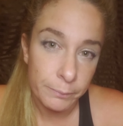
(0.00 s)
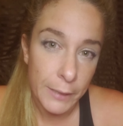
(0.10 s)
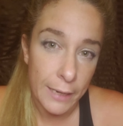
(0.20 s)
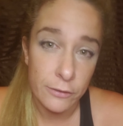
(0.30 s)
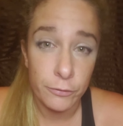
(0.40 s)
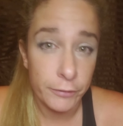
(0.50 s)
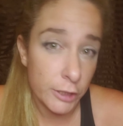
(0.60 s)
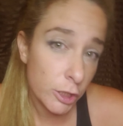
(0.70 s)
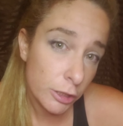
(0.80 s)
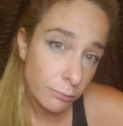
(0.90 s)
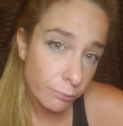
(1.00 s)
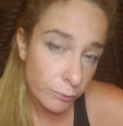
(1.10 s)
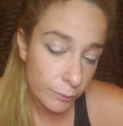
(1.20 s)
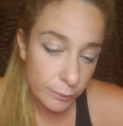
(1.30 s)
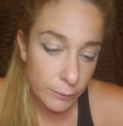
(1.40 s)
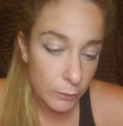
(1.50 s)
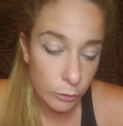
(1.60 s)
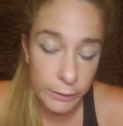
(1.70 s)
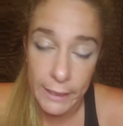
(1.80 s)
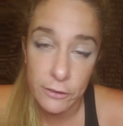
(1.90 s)
guys, fear
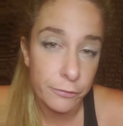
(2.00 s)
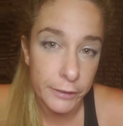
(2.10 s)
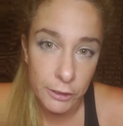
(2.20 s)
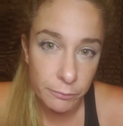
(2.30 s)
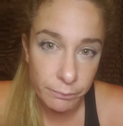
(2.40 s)
creates fear.